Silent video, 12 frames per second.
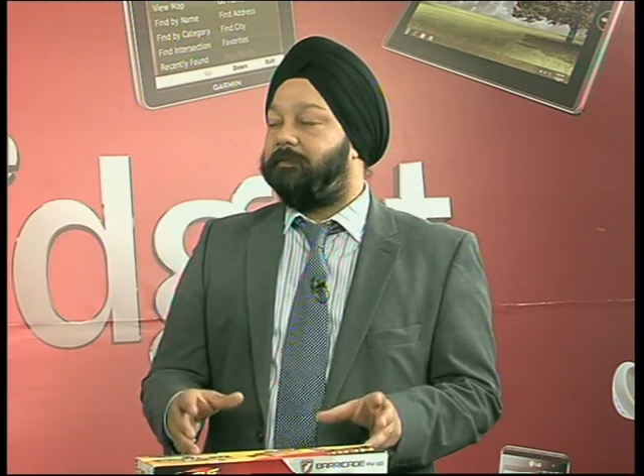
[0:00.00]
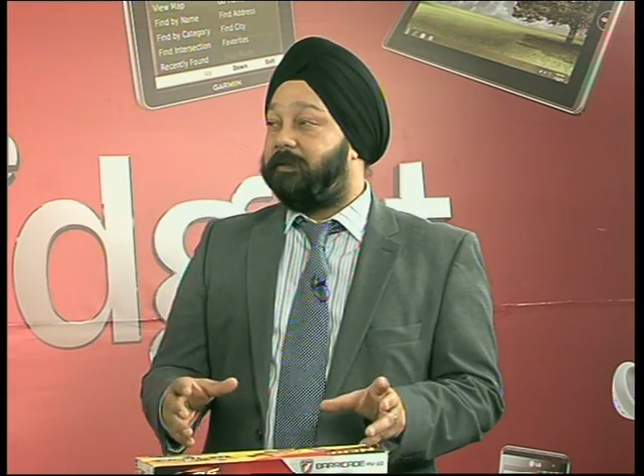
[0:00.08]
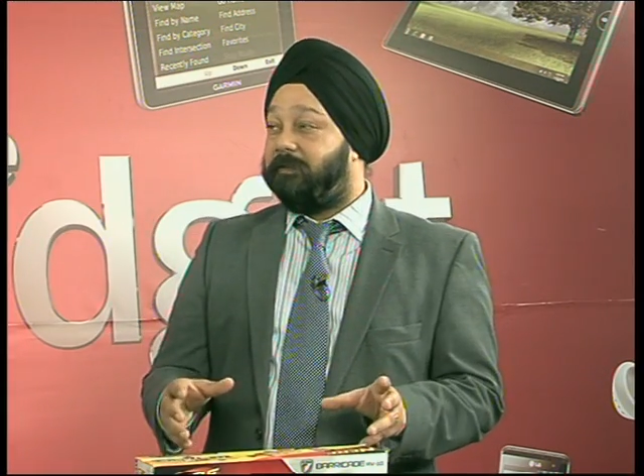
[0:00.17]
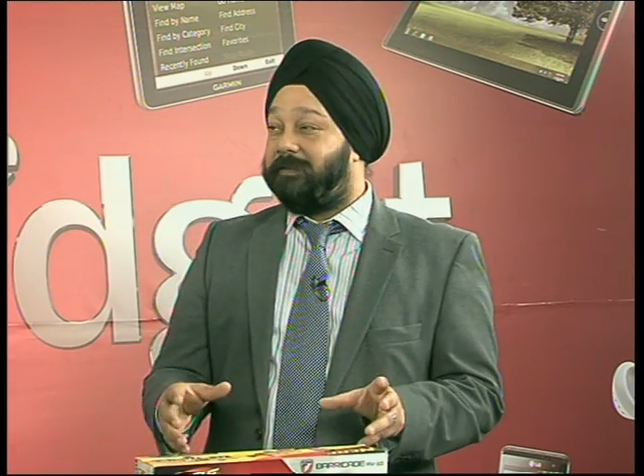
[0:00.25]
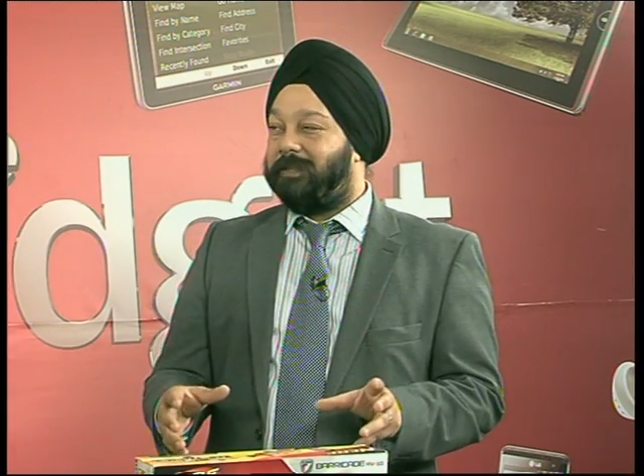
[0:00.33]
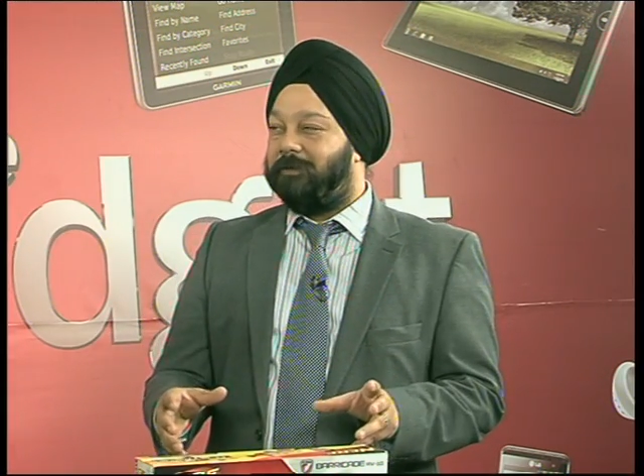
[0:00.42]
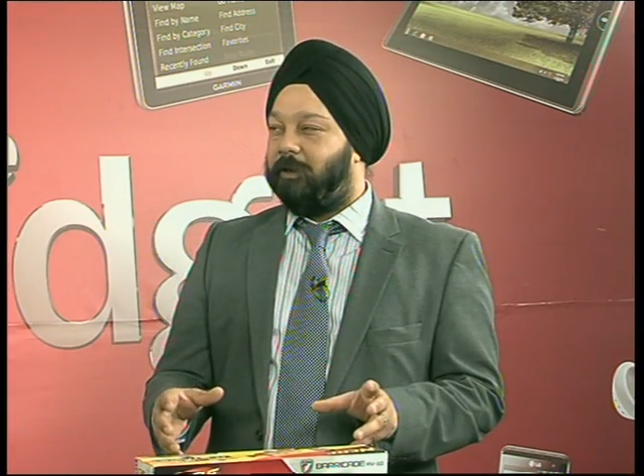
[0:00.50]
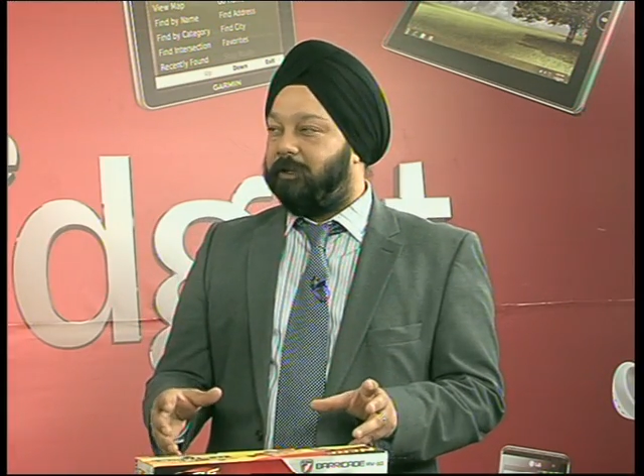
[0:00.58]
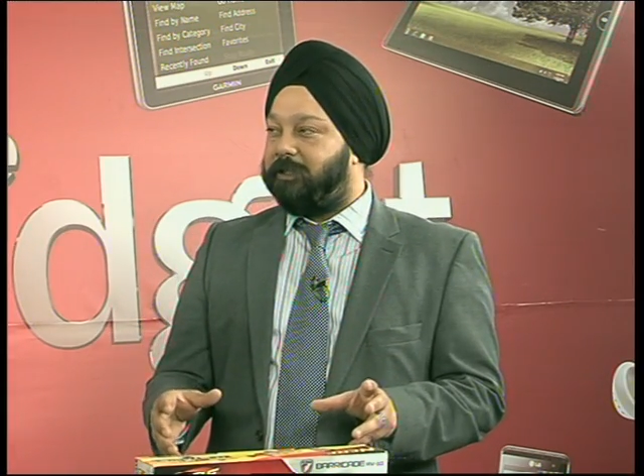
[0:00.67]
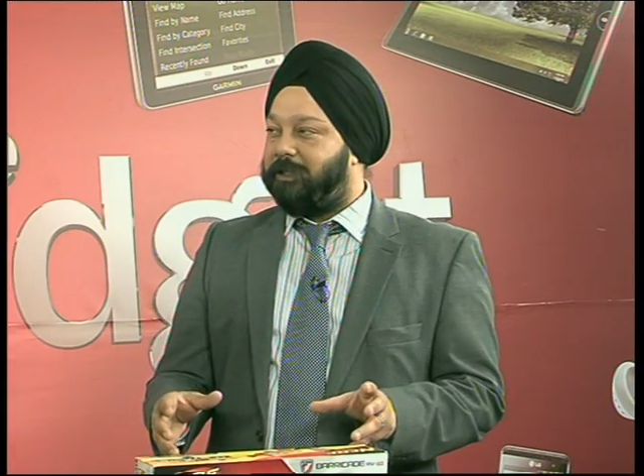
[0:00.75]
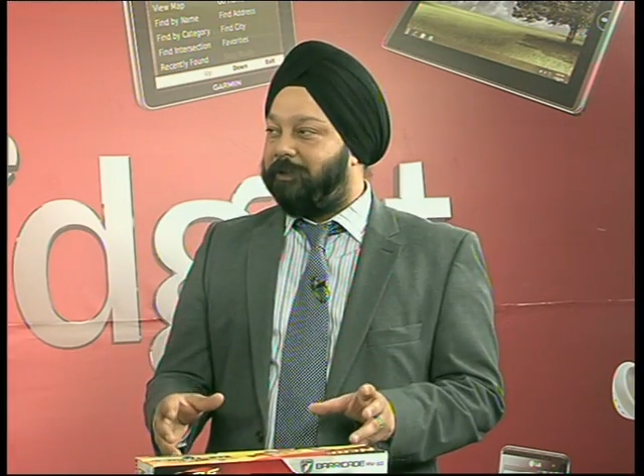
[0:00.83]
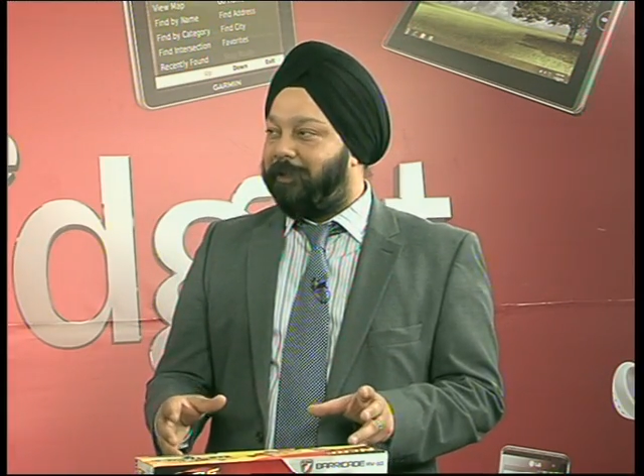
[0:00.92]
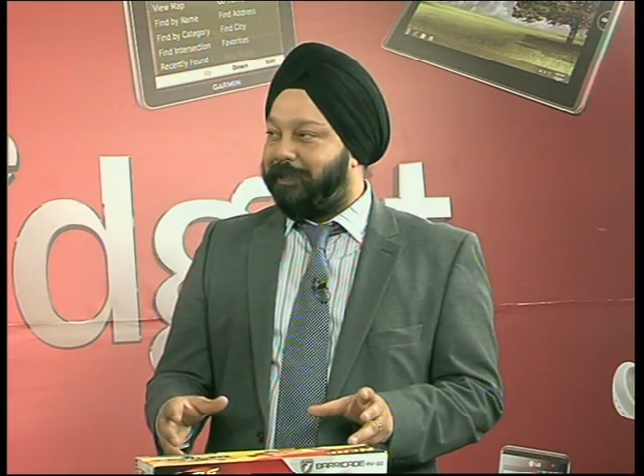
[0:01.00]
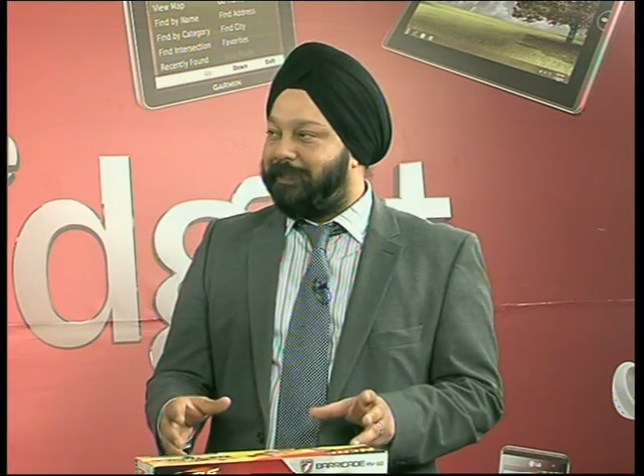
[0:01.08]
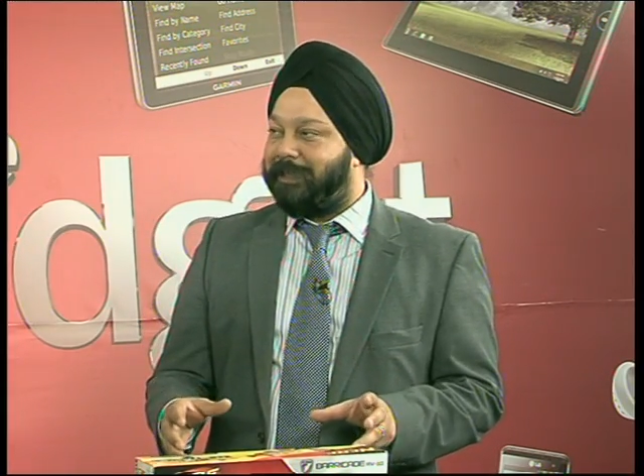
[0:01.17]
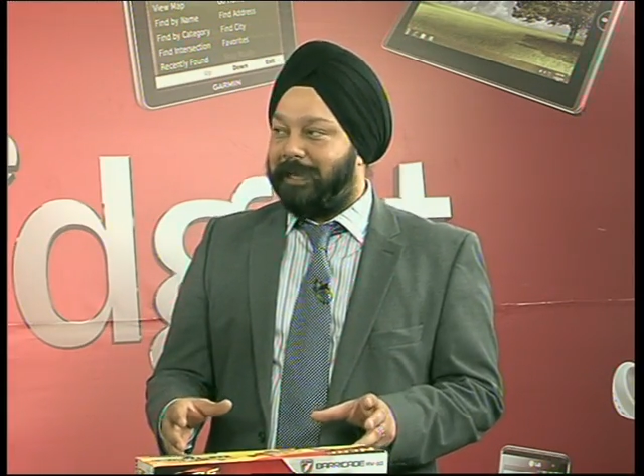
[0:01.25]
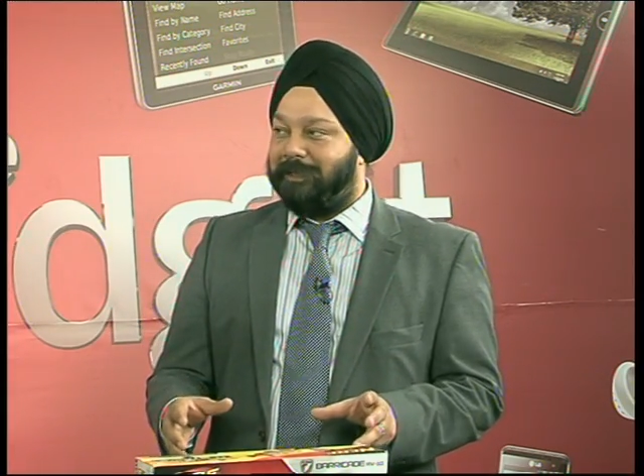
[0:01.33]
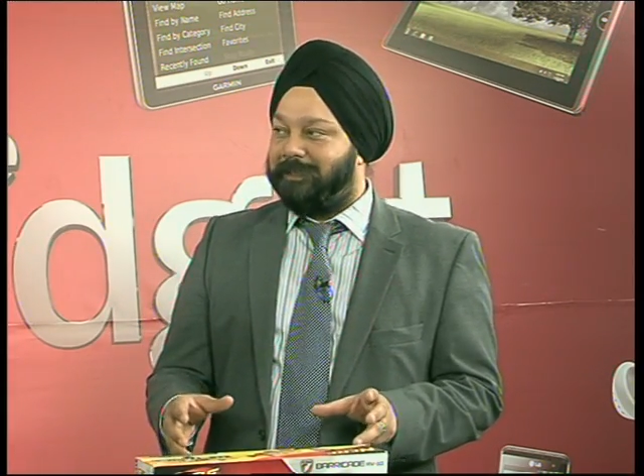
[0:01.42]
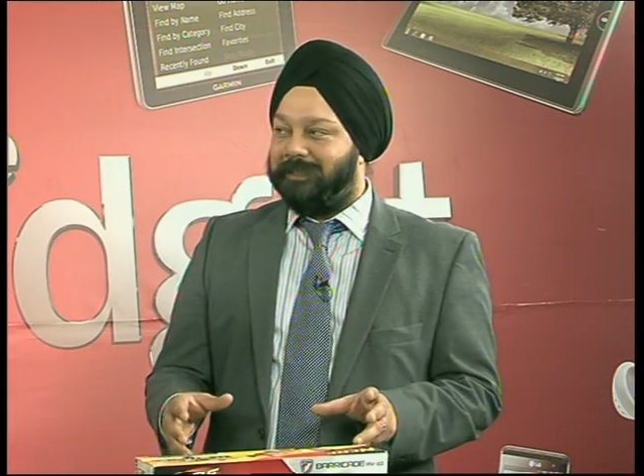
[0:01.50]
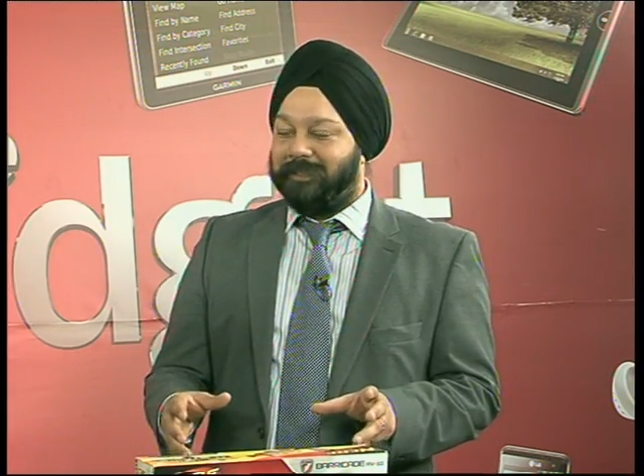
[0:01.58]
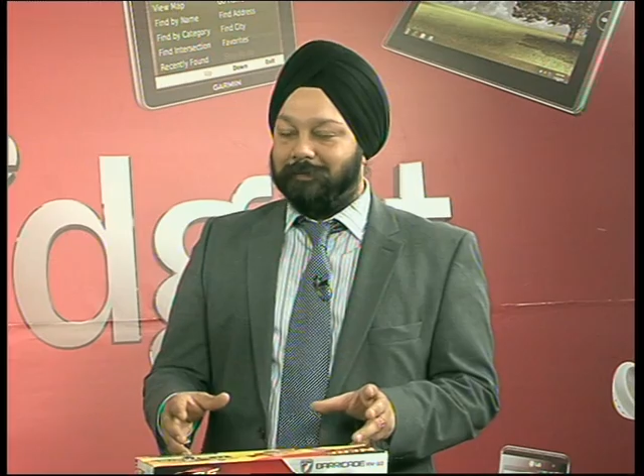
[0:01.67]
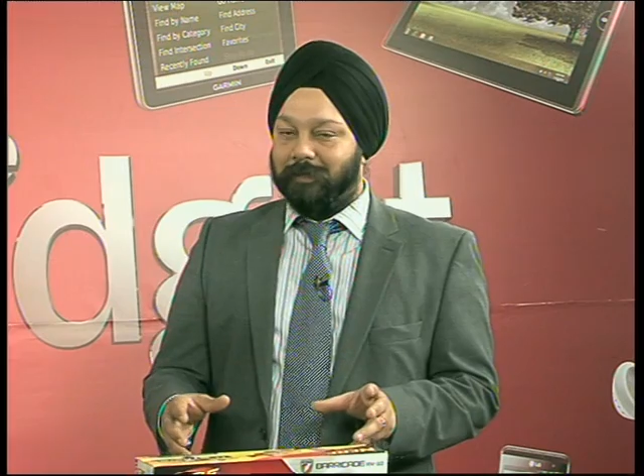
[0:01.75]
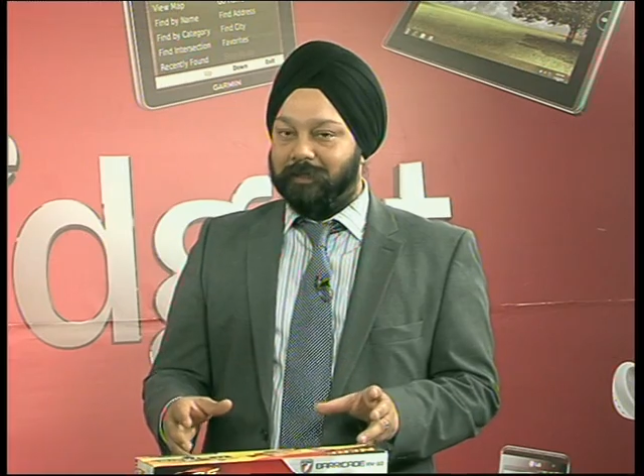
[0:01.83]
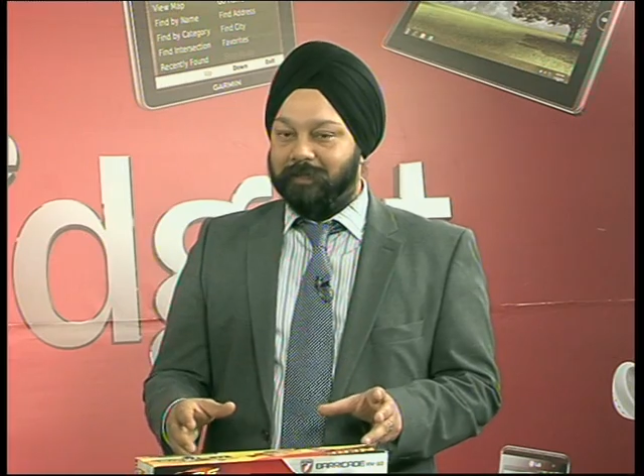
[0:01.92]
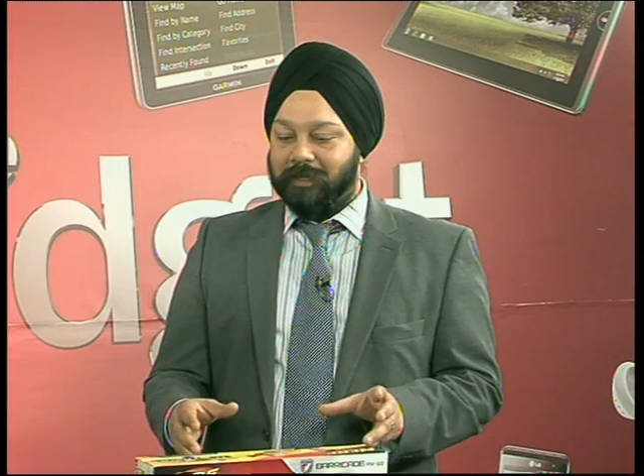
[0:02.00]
bit of technology in all these gadgets as well,